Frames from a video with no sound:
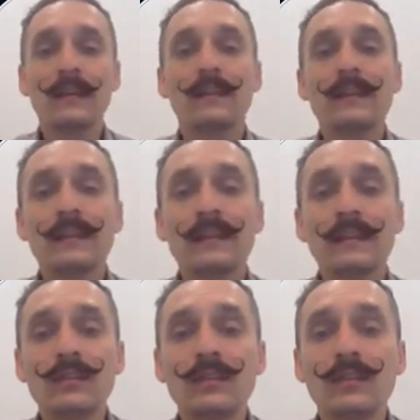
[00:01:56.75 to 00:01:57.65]
Clicking
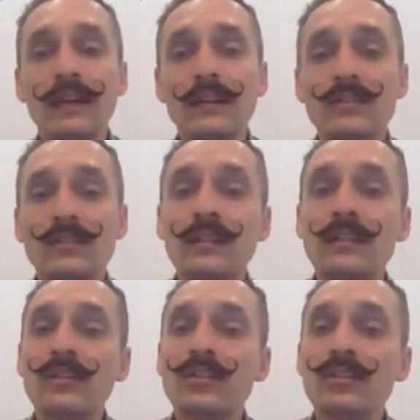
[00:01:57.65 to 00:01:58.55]
this, you could enter
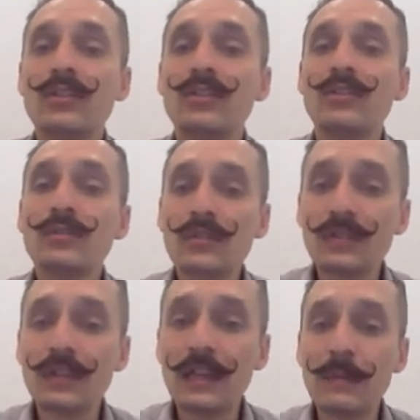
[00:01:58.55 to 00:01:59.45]
in your
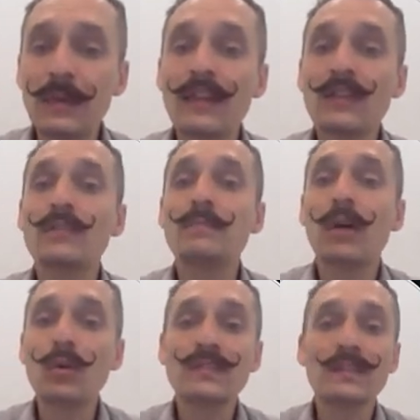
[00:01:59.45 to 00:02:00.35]
username and your
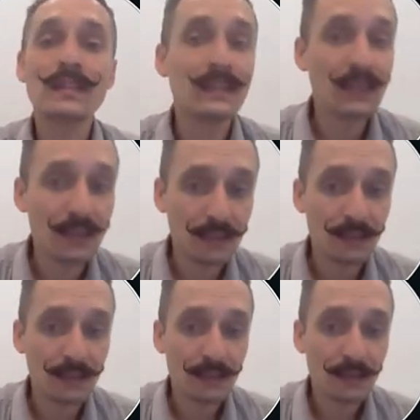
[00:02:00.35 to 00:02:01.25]
posting
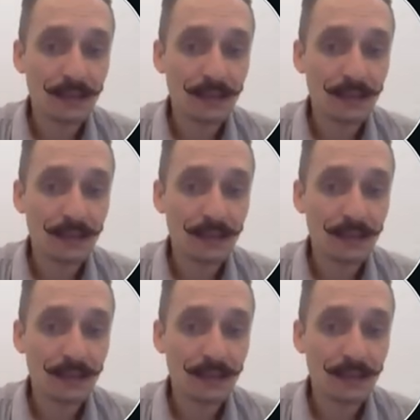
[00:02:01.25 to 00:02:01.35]
key.